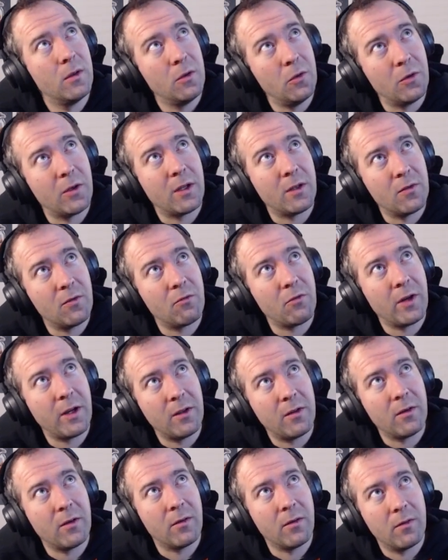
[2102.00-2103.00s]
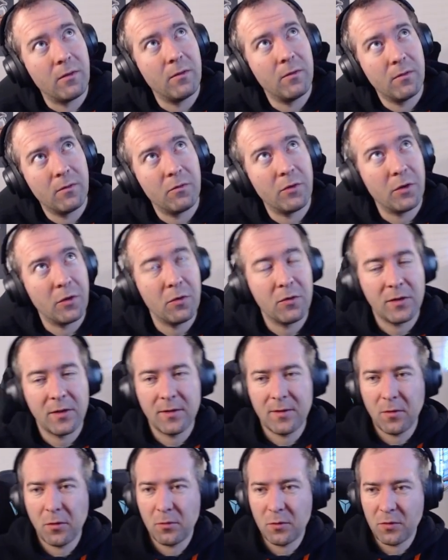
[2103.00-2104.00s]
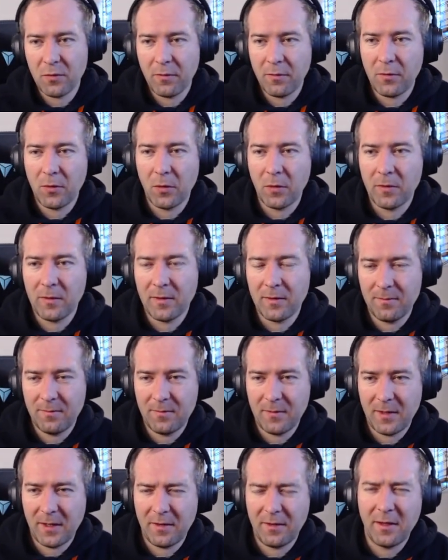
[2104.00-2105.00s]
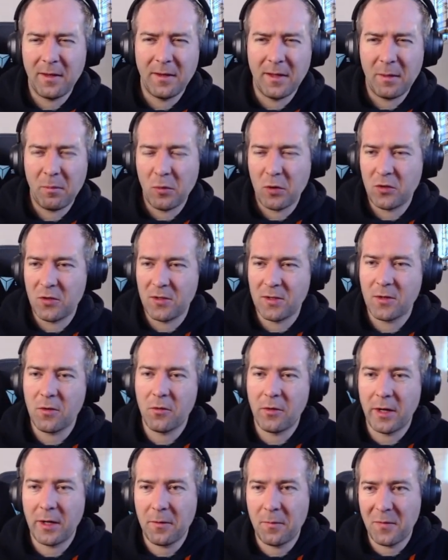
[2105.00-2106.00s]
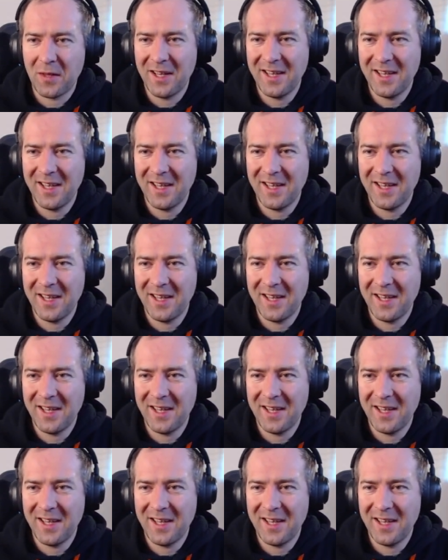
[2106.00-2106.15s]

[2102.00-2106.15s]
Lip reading: you can write a reduce in terms of a fold. I think that much is correct.